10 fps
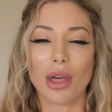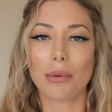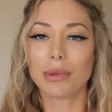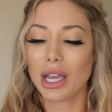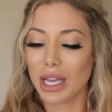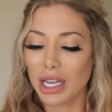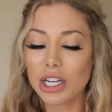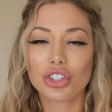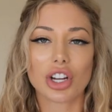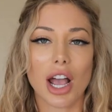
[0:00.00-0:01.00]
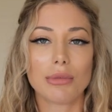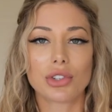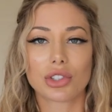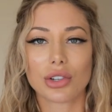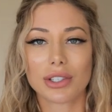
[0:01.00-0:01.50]
them. Each time you
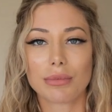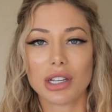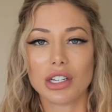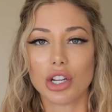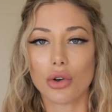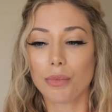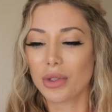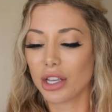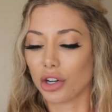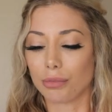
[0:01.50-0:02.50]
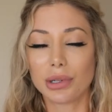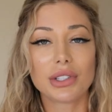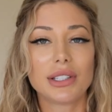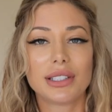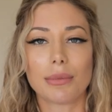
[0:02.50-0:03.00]
start something new, you're
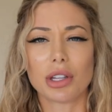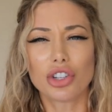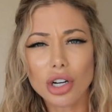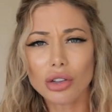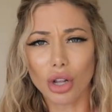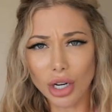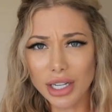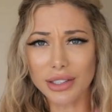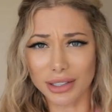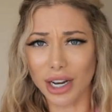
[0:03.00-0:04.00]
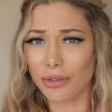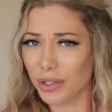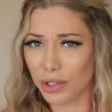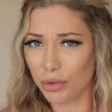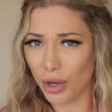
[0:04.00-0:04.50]
building something, you're learning stuff
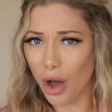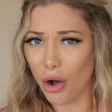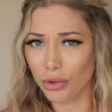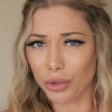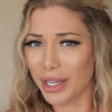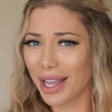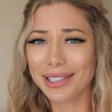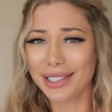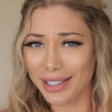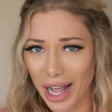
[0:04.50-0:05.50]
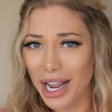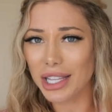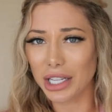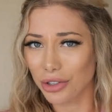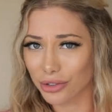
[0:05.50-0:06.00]
as you go. You can't deny
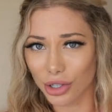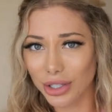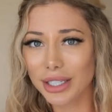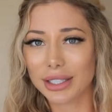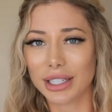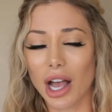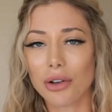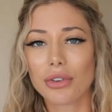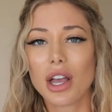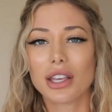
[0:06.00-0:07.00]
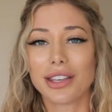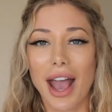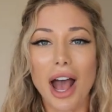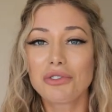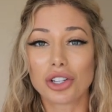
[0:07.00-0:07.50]
that you're learning stuff. You
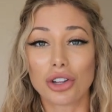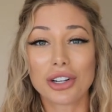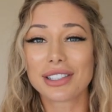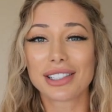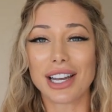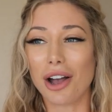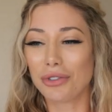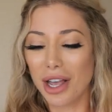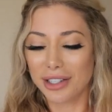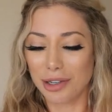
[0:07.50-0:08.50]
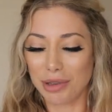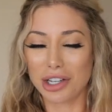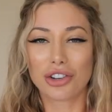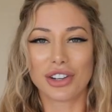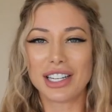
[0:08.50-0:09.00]
have to learn stuff to be
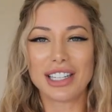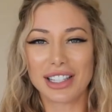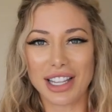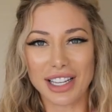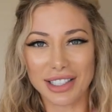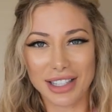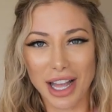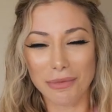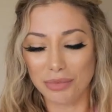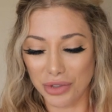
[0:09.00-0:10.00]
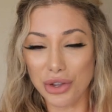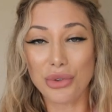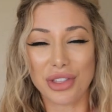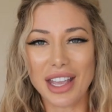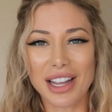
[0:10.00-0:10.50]
creating things, that new
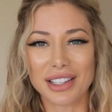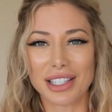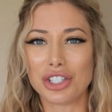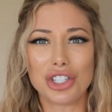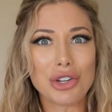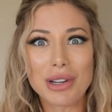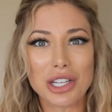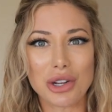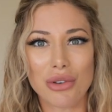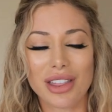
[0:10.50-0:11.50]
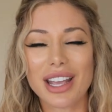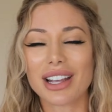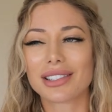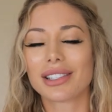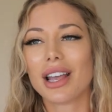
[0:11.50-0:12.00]
things, and doing new
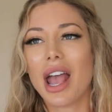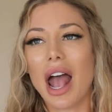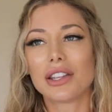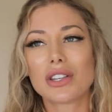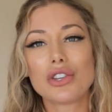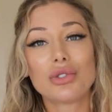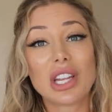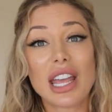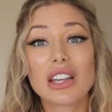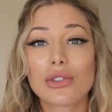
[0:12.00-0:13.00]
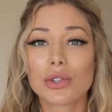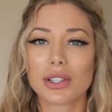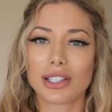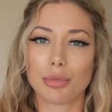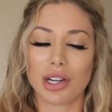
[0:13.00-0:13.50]
things. And so you take those
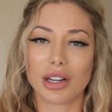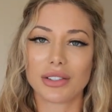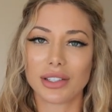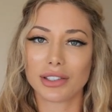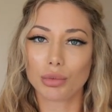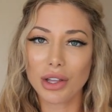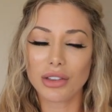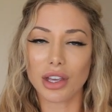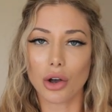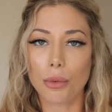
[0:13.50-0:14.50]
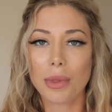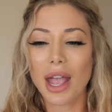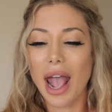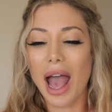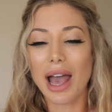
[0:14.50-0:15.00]
experiences with you,
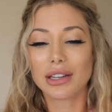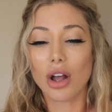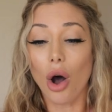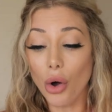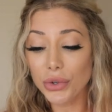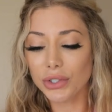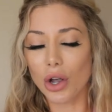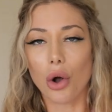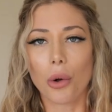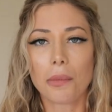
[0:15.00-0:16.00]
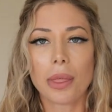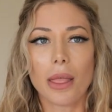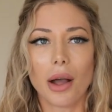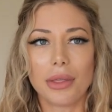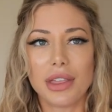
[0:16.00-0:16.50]
and also
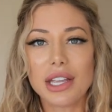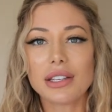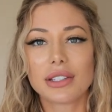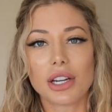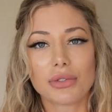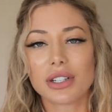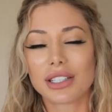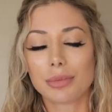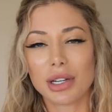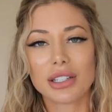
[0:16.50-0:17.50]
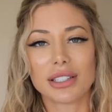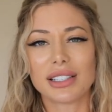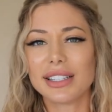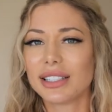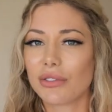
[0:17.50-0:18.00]
these different experiences,
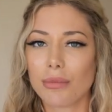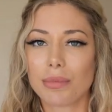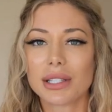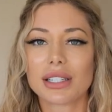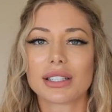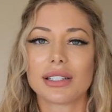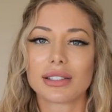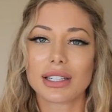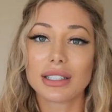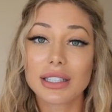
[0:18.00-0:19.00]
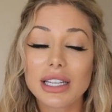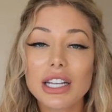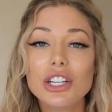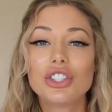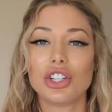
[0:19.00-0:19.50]
these different businesses can
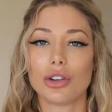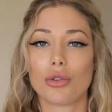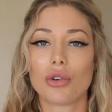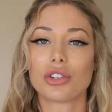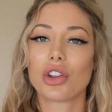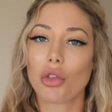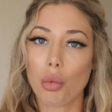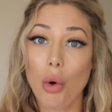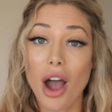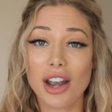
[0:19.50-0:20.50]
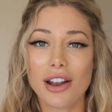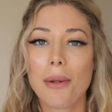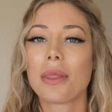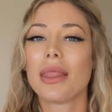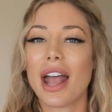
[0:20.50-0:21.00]
lead you to the one
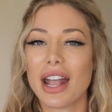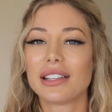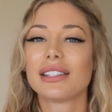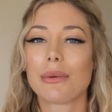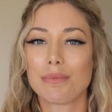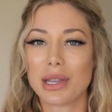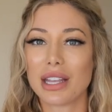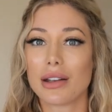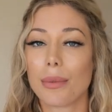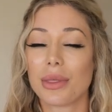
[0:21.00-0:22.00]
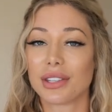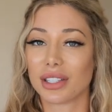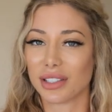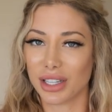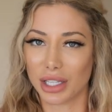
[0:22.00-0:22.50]
that ends up being the
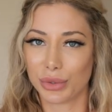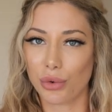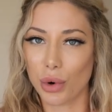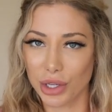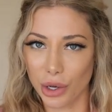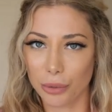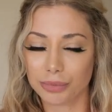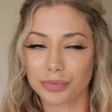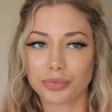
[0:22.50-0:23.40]
success for you.